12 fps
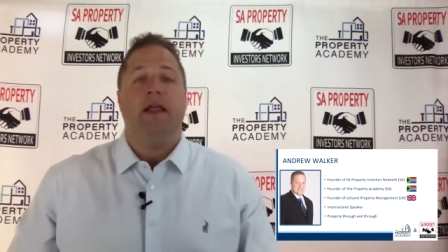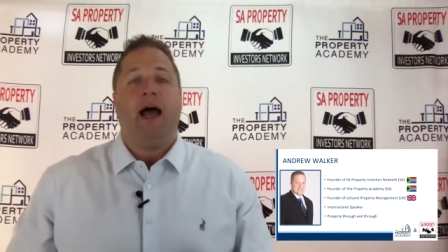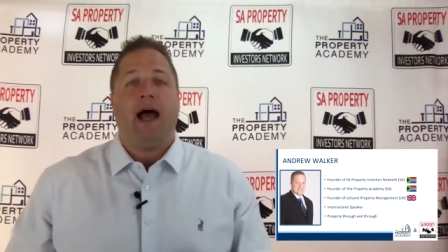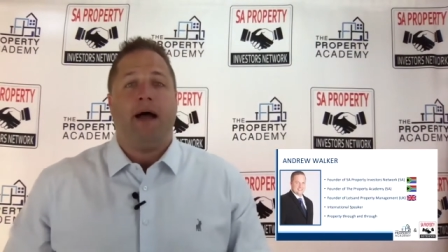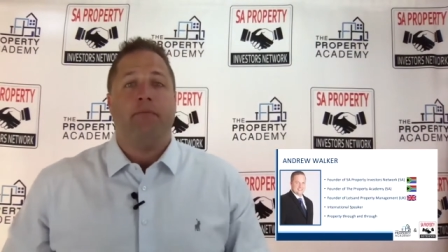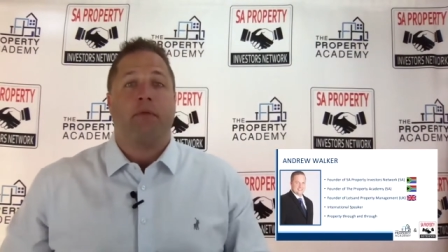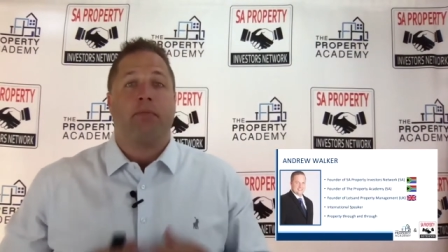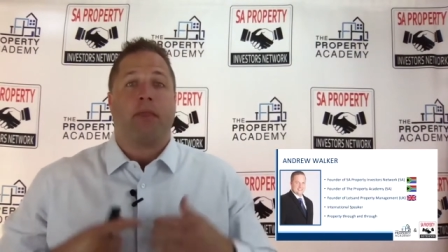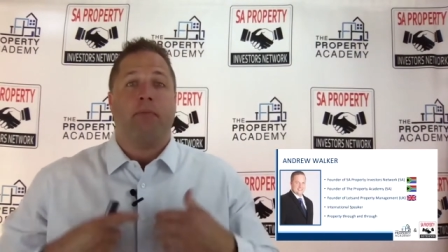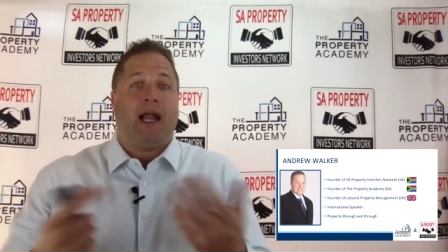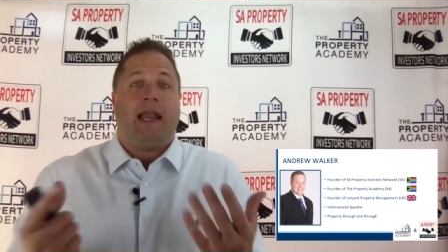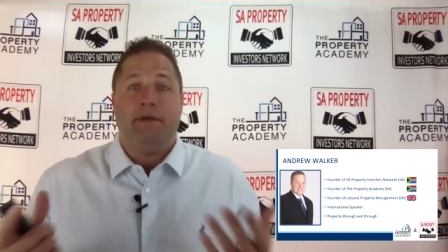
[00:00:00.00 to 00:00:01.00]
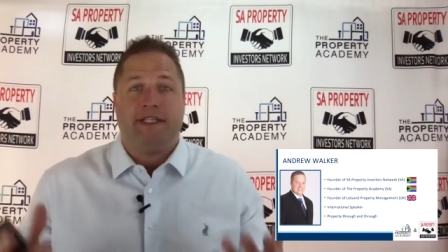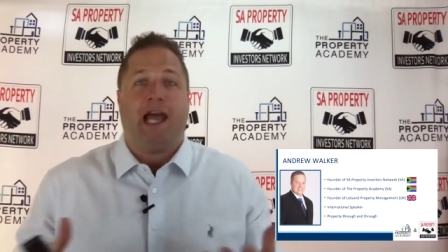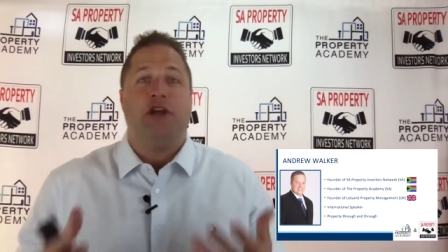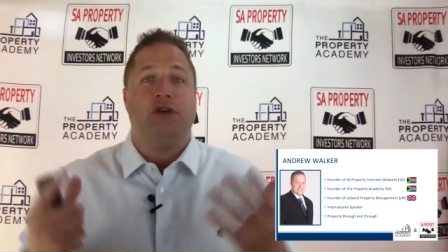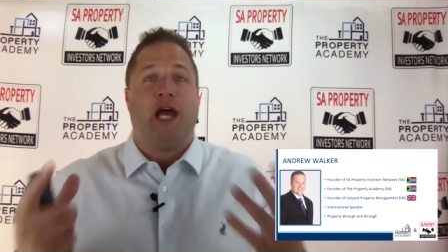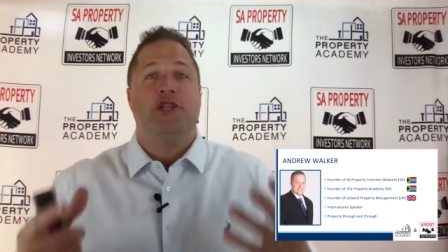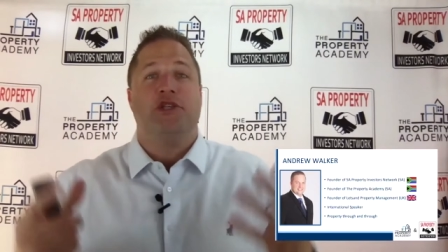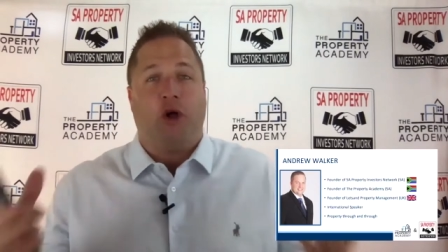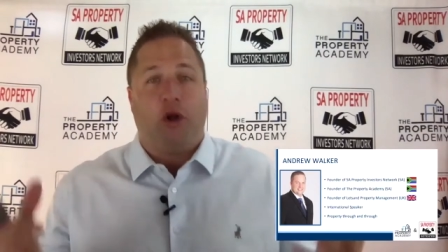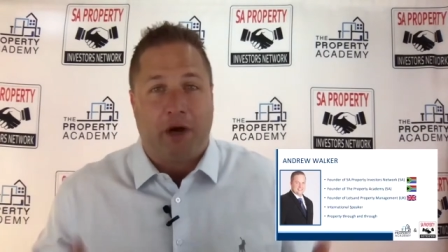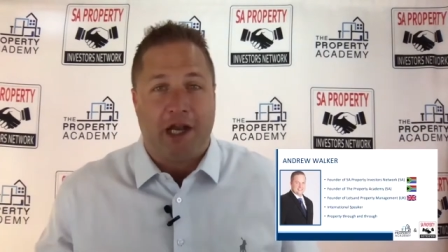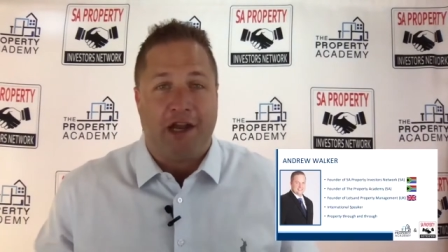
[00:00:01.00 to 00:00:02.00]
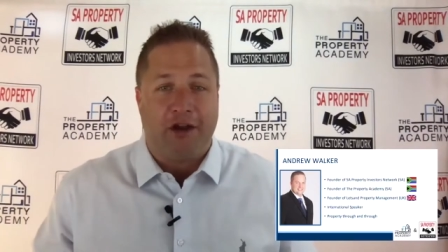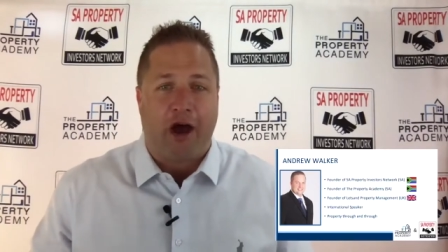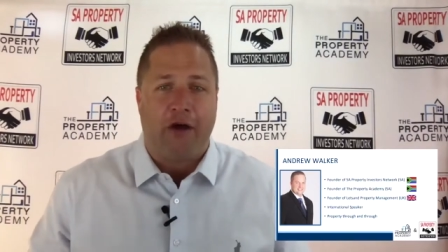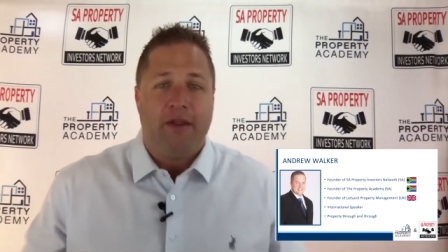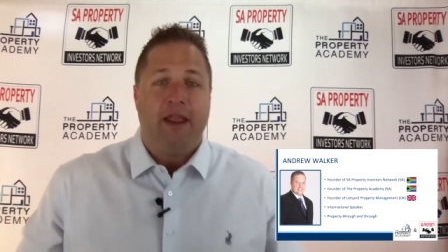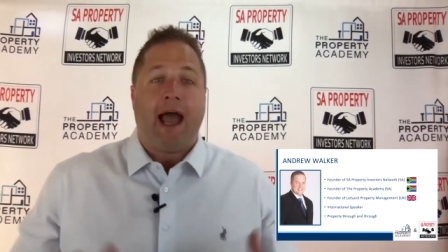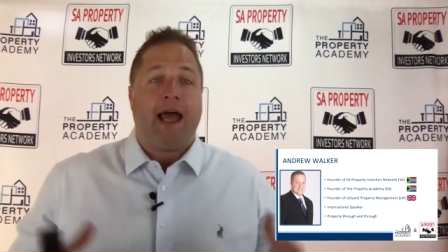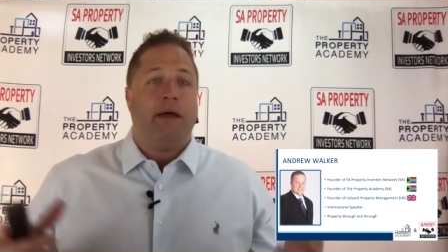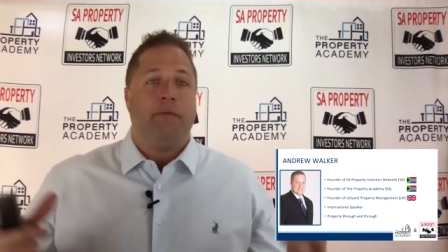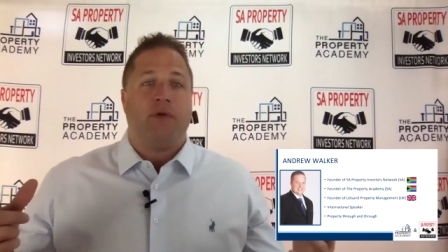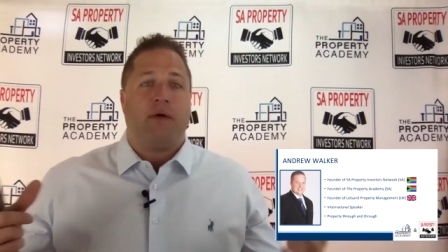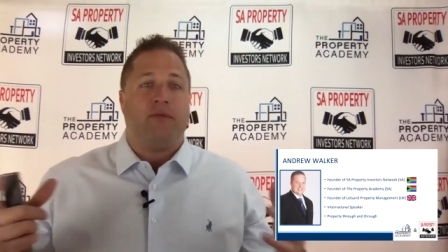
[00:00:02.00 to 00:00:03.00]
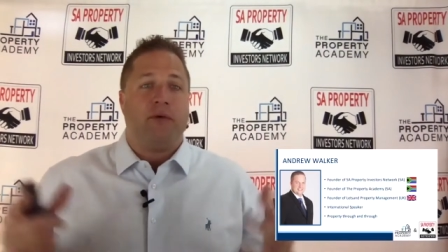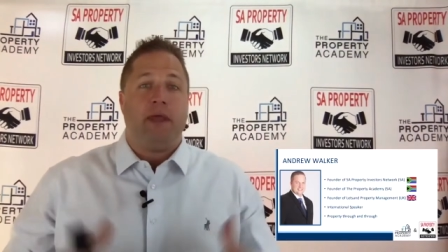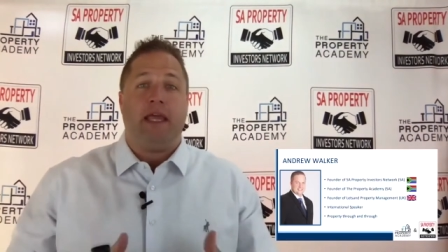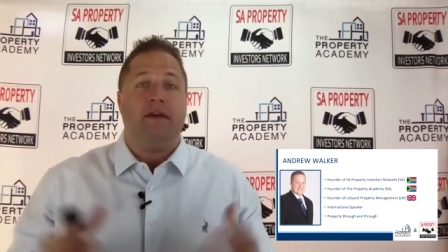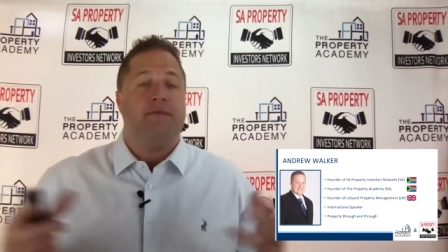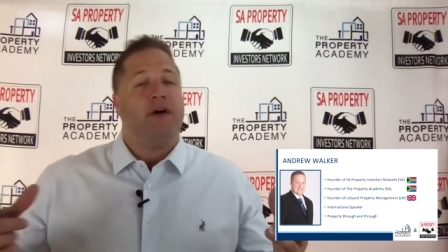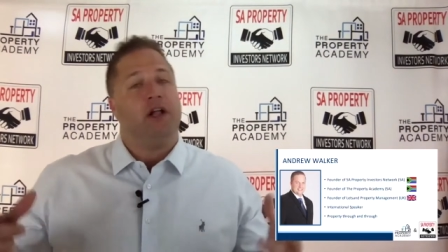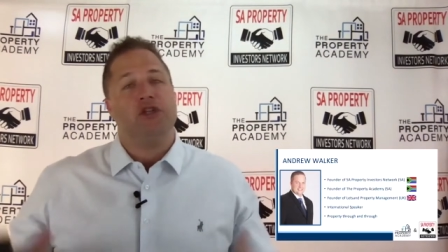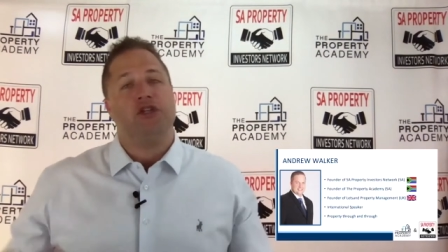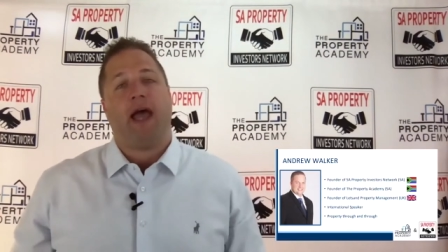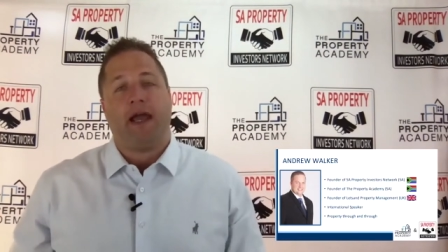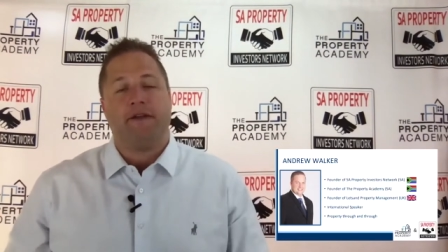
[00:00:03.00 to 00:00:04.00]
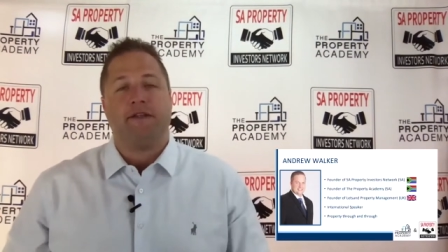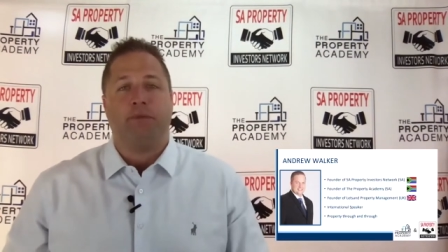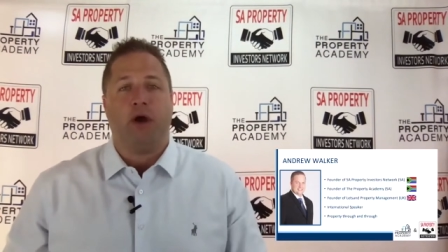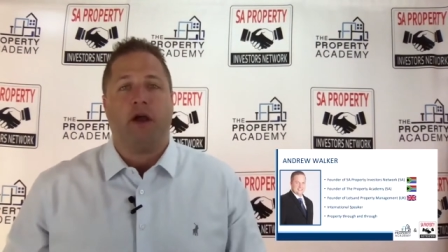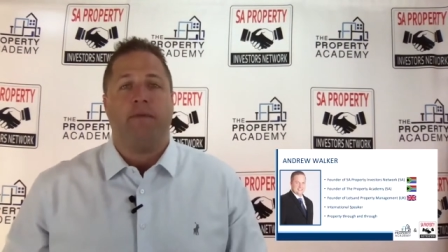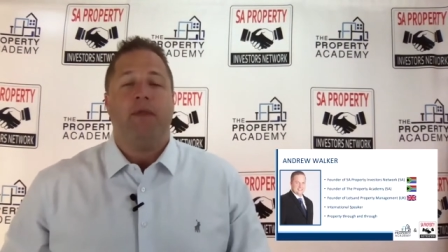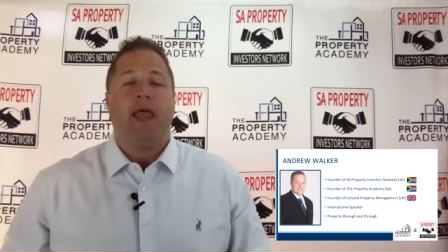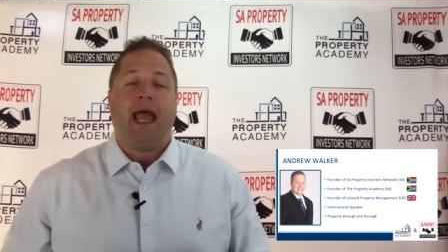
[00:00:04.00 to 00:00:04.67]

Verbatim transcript: Um, my name is Andrew, as you already know, and I'm, I'm from Edenvale, Johannesburg.